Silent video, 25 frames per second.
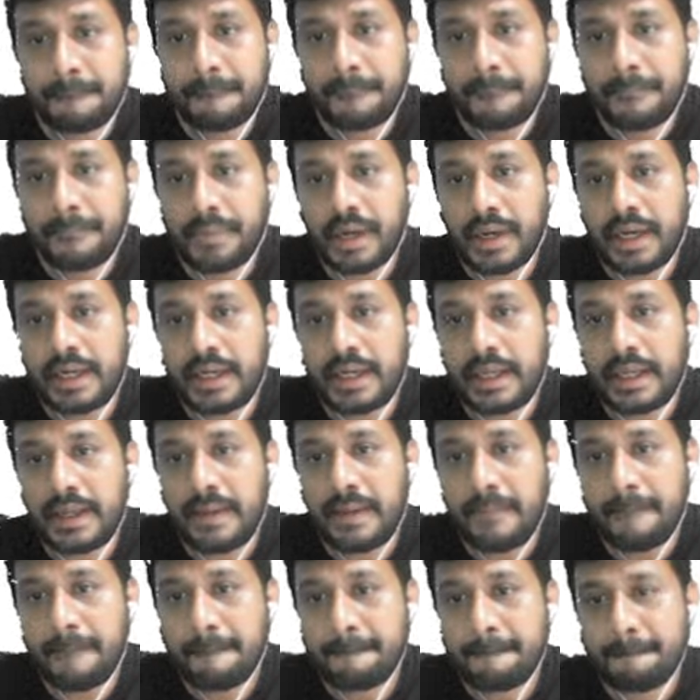pi t
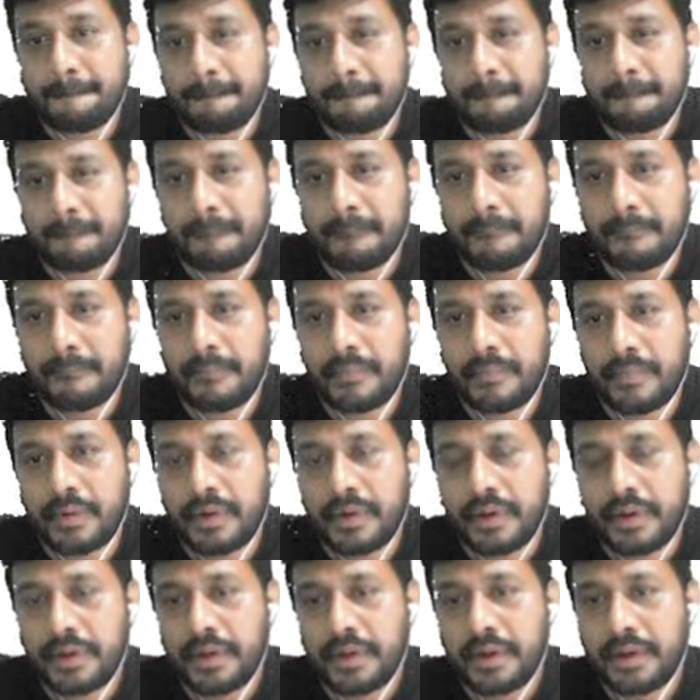
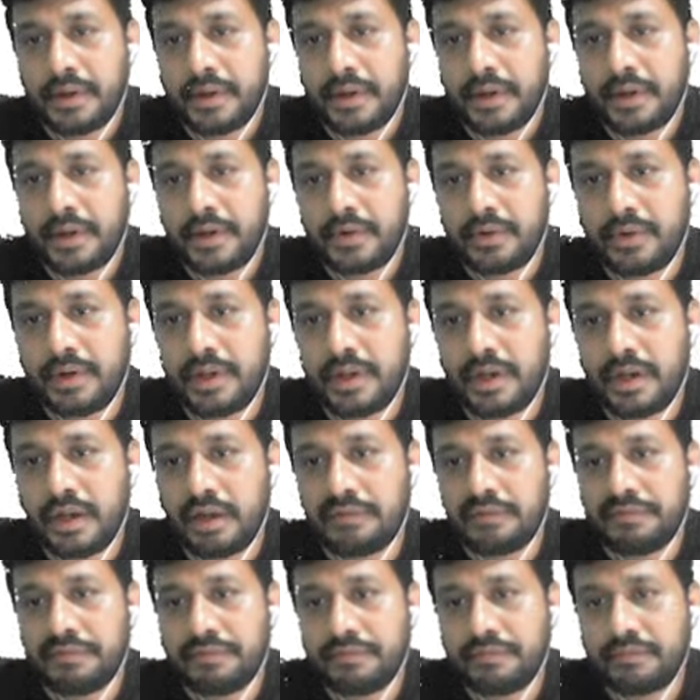into
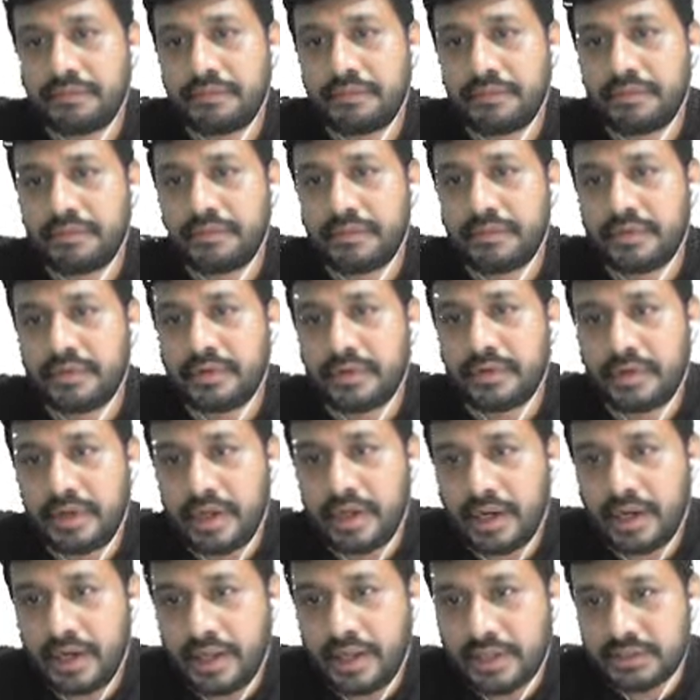del
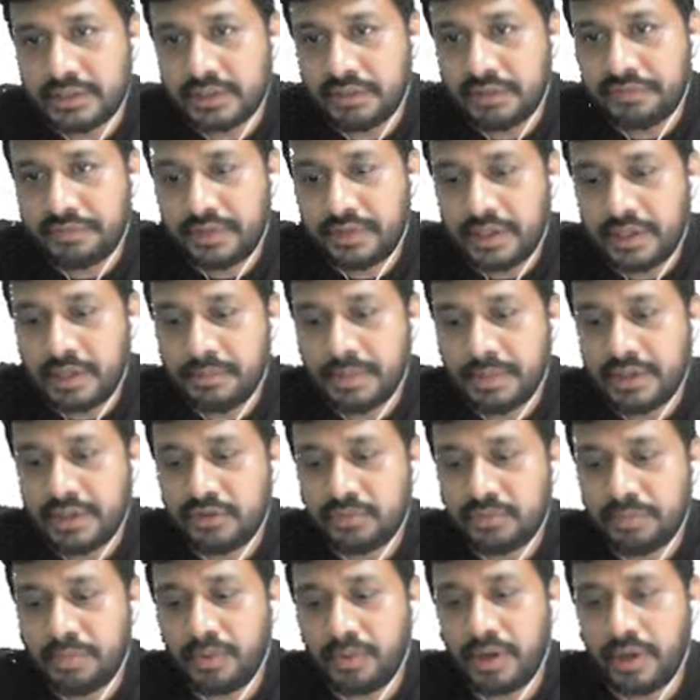dash of t minus
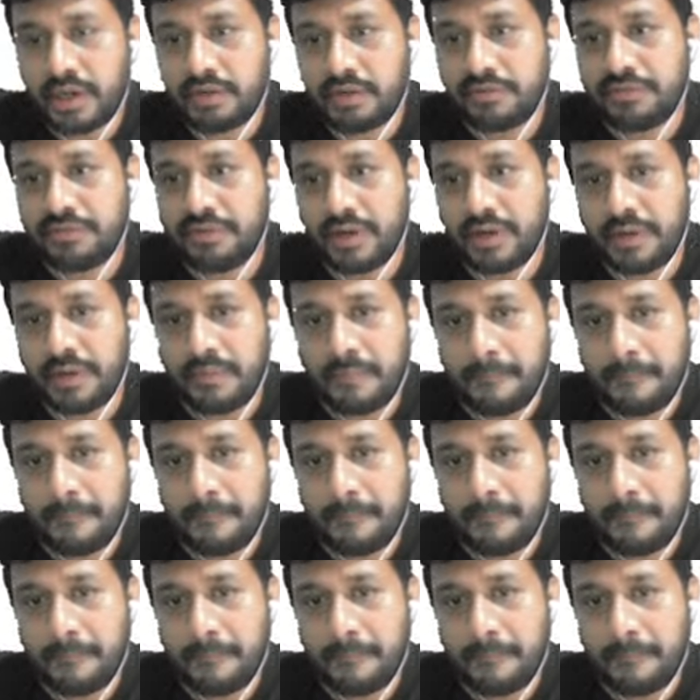0.5.